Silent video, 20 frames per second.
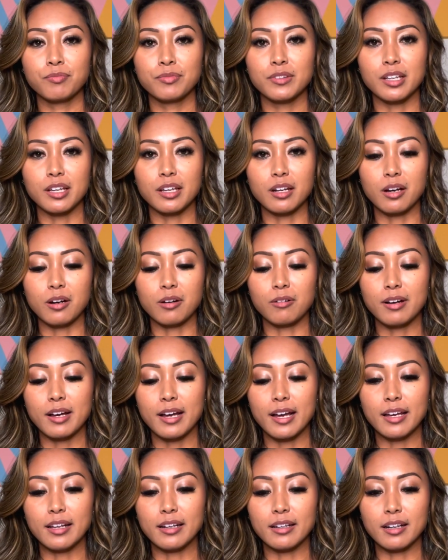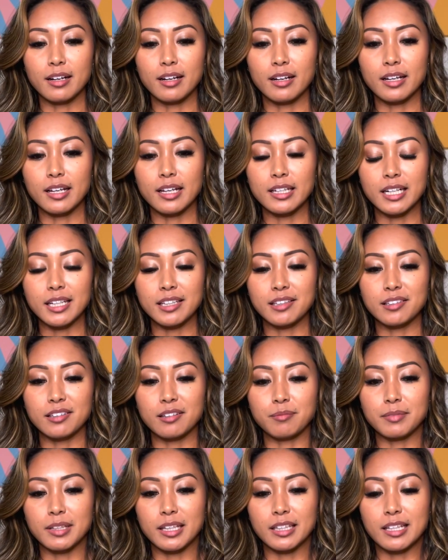you know, and it's
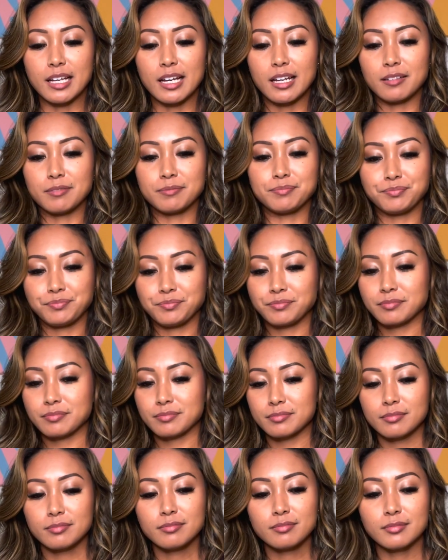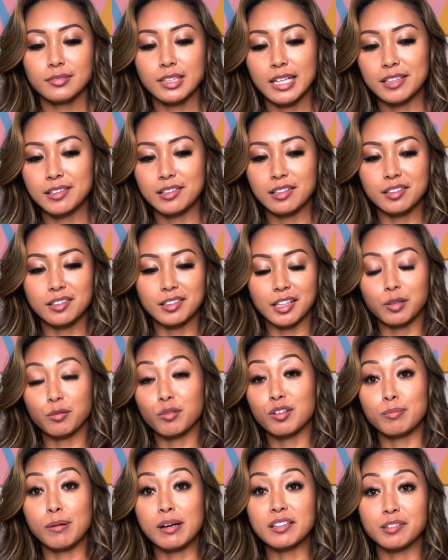something that it's like a
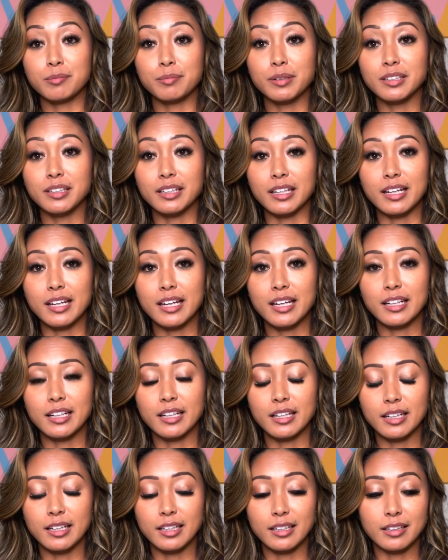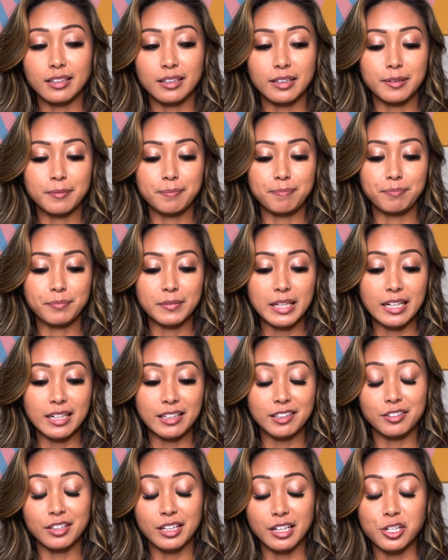responsibility and
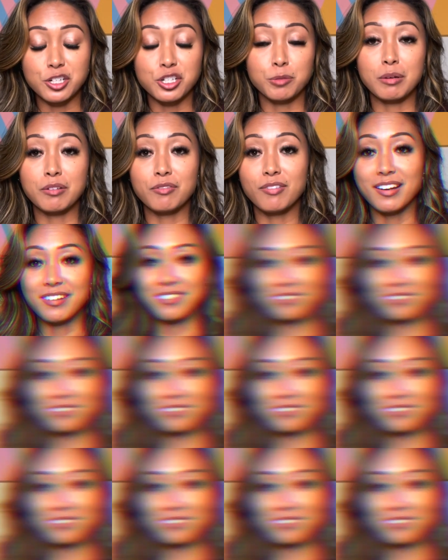it should be fun.